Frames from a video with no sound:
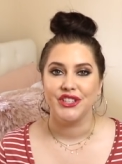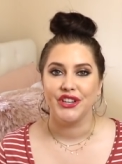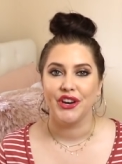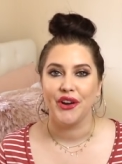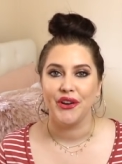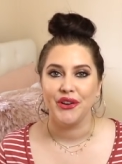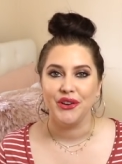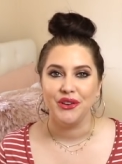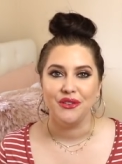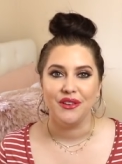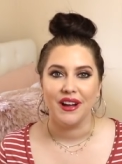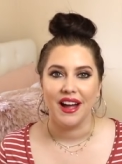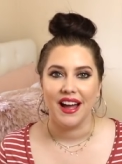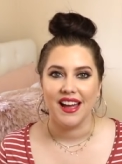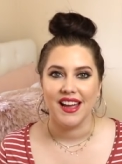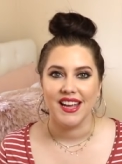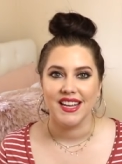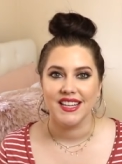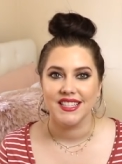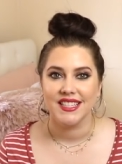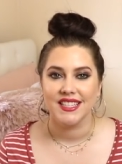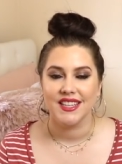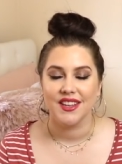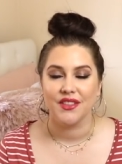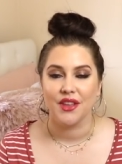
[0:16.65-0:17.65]
show you
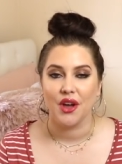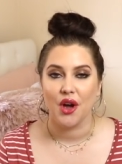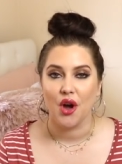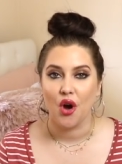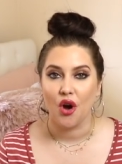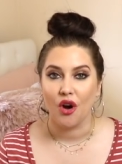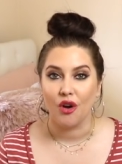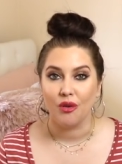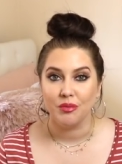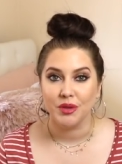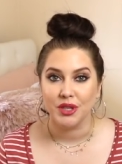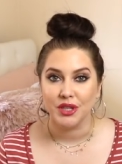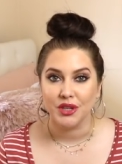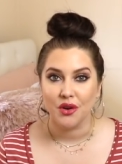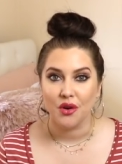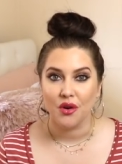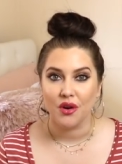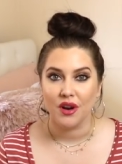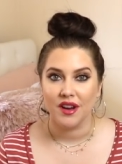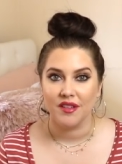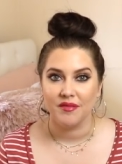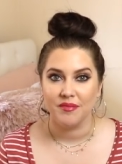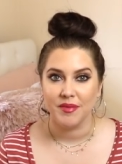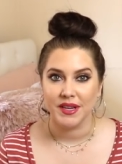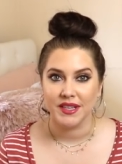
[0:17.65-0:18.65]
guys the home
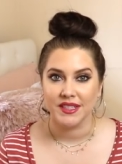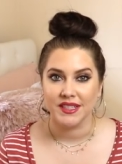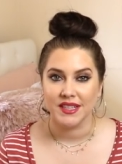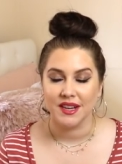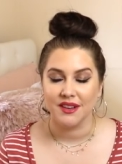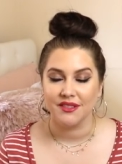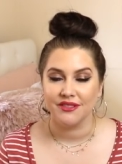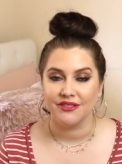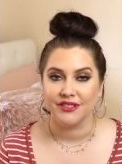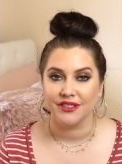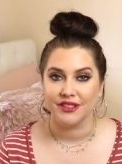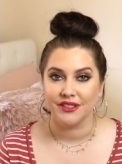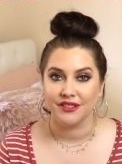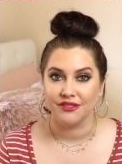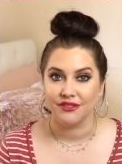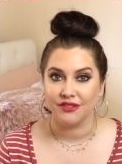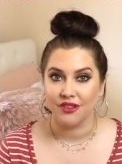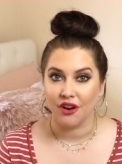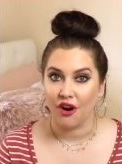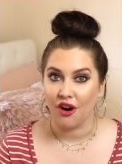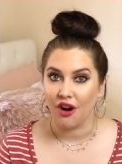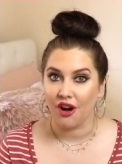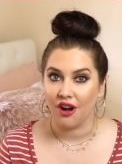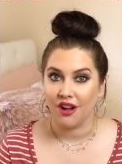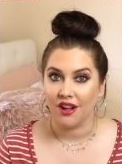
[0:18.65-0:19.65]
decor I picked up for
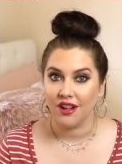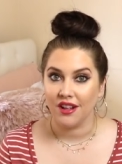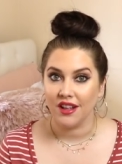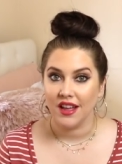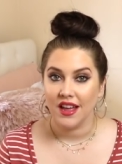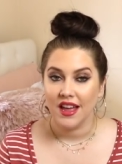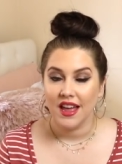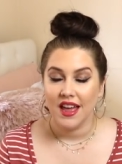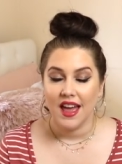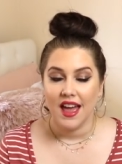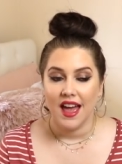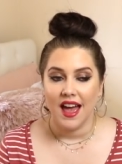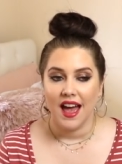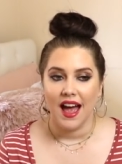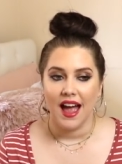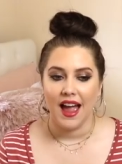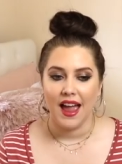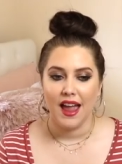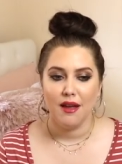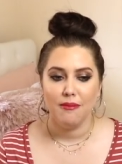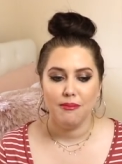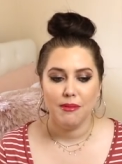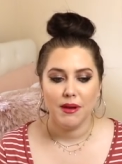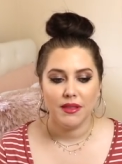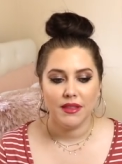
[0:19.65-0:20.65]
fall.
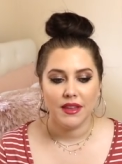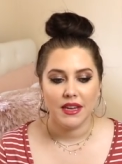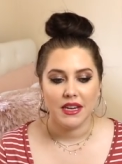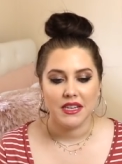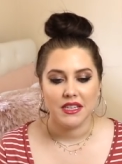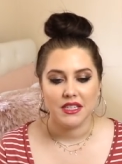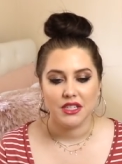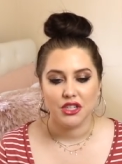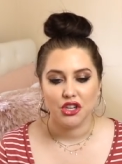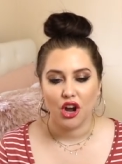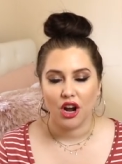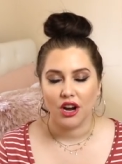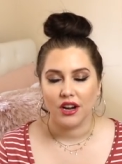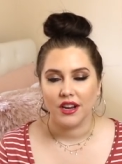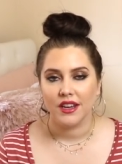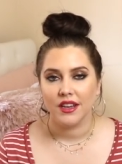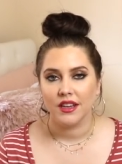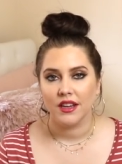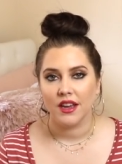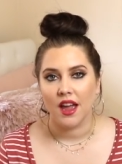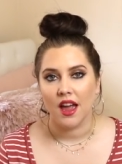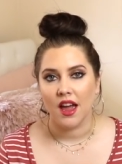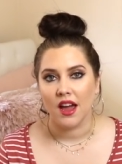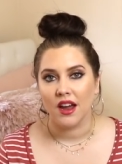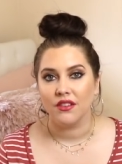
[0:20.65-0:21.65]
I have been like
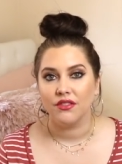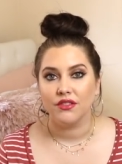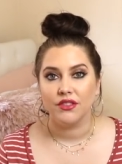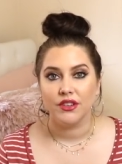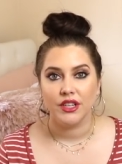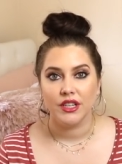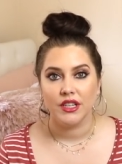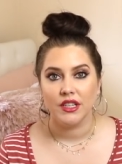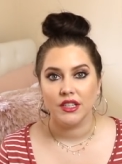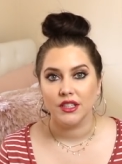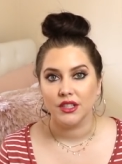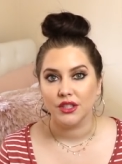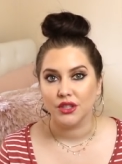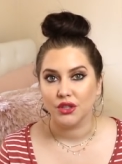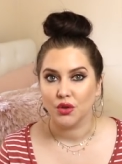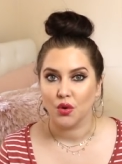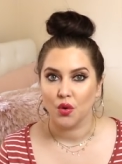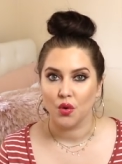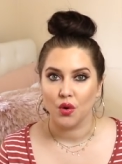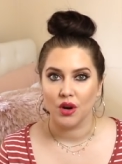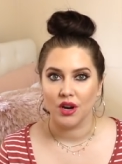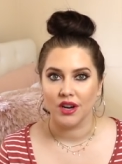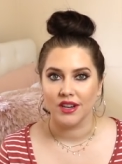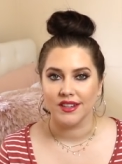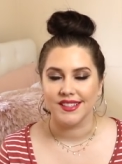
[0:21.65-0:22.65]
stalking every
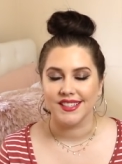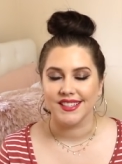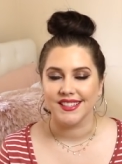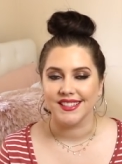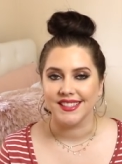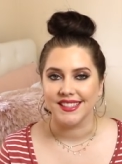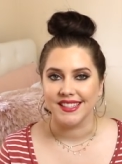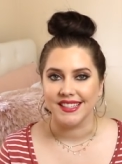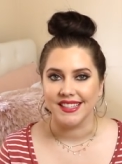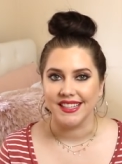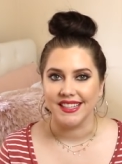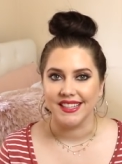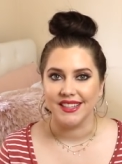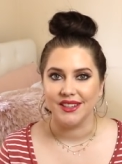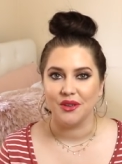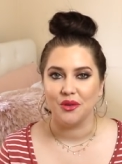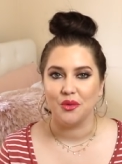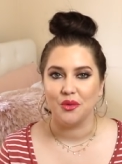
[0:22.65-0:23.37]
store to see